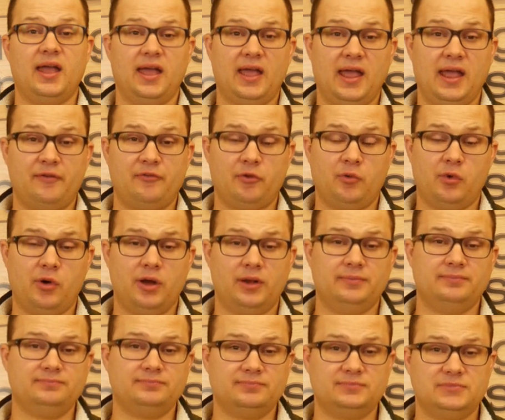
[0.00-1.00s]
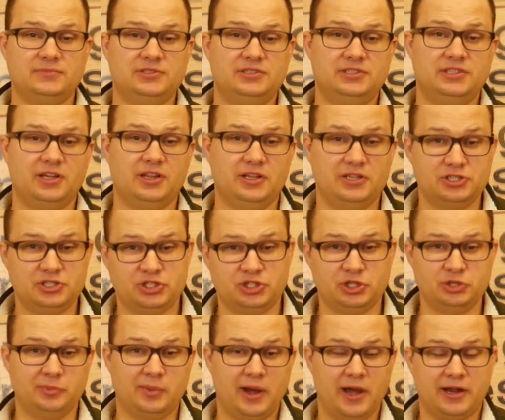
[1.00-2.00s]
Hey everyone, Dylan
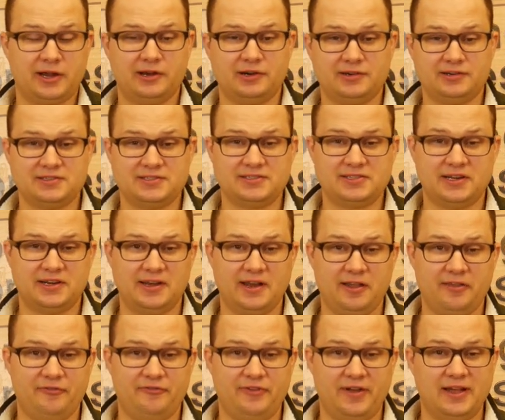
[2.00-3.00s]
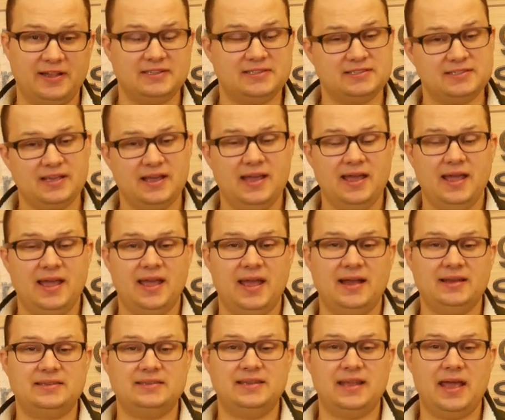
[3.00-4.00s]
Schumacher, Citadel Defense,
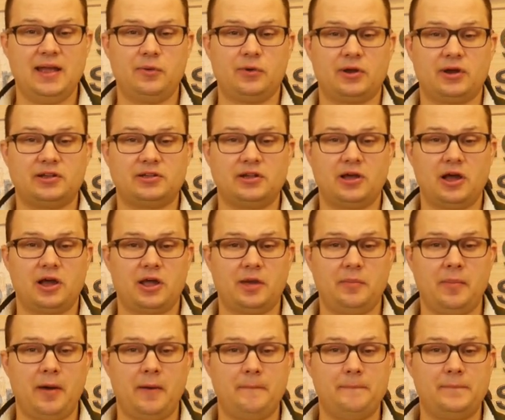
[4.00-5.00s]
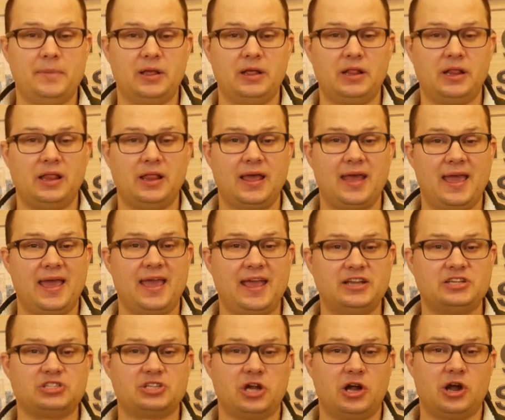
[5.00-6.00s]
and today we're going to talk about Bill
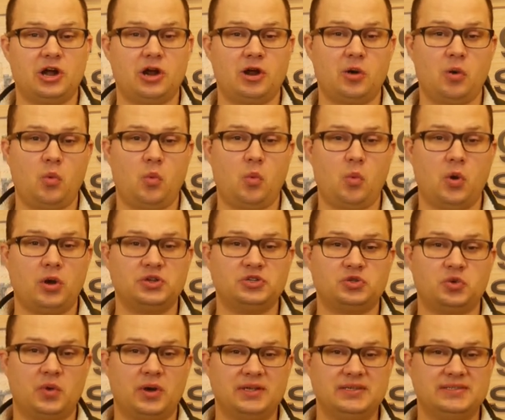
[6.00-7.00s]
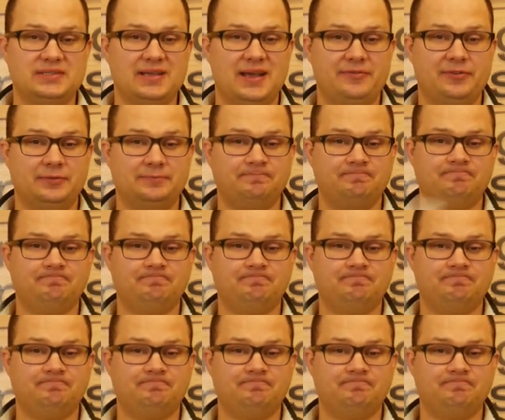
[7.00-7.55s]
H.R. 127.